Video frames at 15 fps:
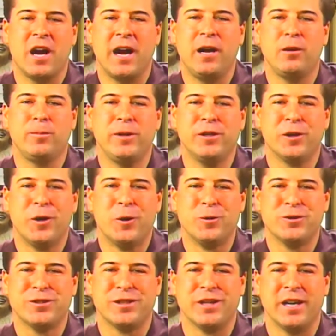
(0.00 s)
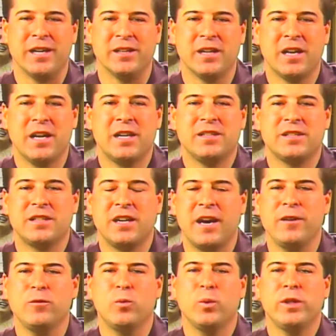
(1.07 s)
I'll be your host tonight.
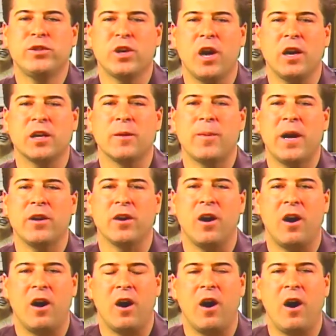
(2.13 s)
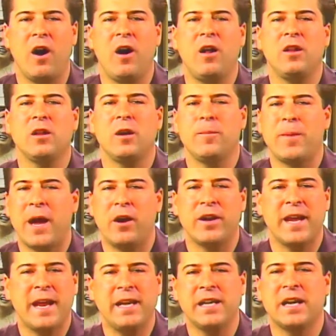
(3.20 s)
Tonight we talk all about
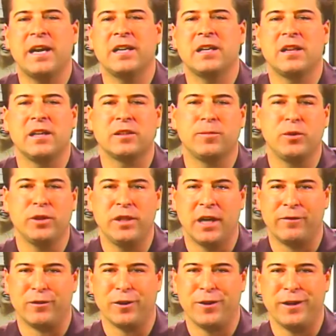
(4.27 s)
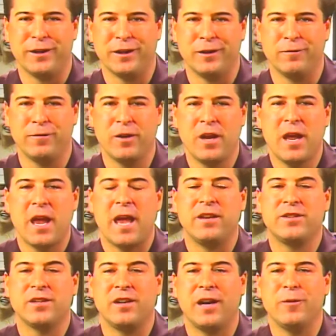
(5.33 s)
any kind of collectible you ever think of. And
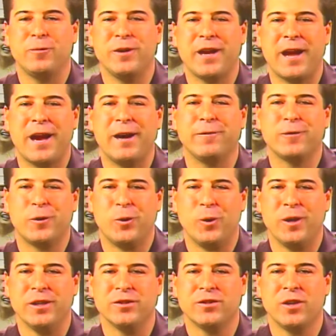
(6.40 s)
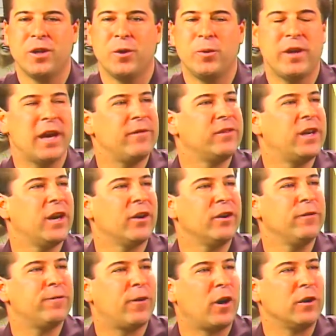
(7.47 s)
tonight we have coins. We have Gary
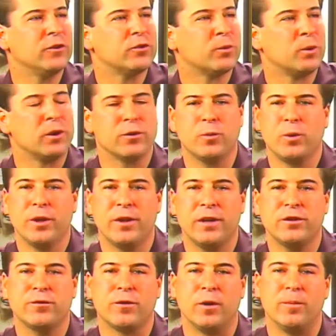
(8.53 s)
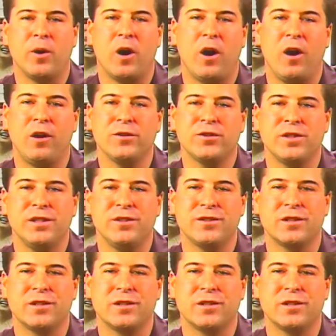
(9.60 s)
Farnsworth with us from All Seas